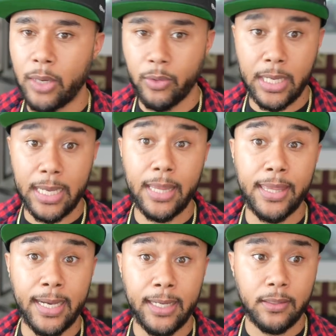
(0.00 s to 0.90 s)
you can get
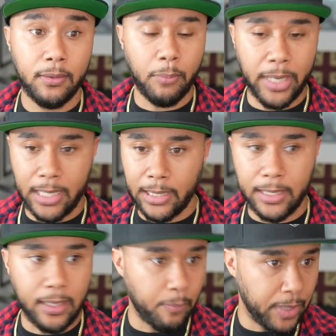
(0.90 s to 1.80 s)
that by
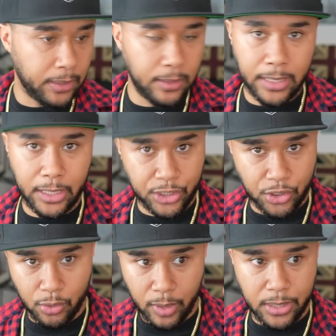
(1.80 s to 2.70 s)
clicking a button that actually
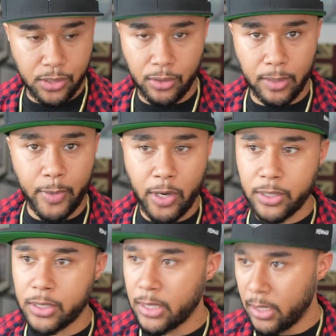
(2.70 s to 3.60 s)
showcases on the
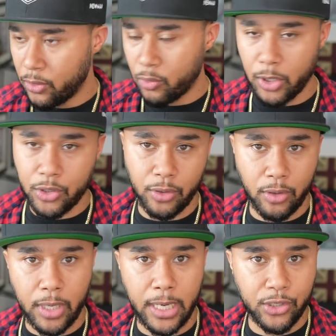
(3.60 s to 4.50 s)
box to make sure that you
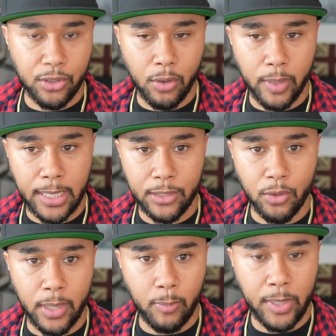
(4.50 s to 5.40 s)
can actually go and get your
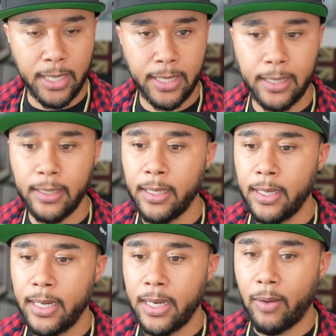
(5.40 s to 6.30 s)
API.
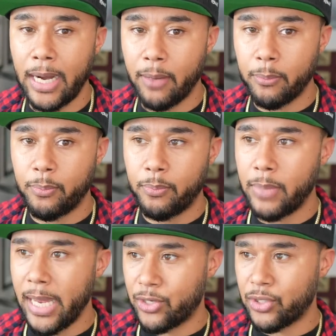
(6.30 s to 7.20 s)
Now I'm
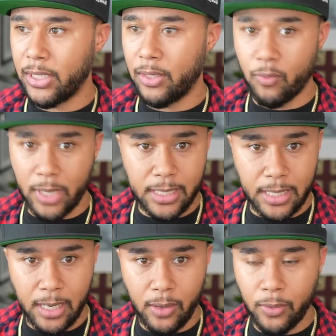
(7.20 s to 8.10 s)
actually right
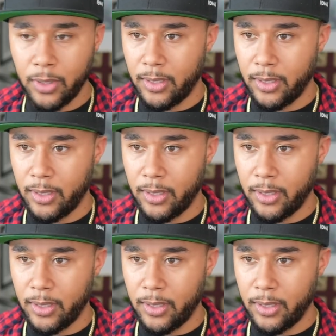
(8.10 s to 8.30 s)
now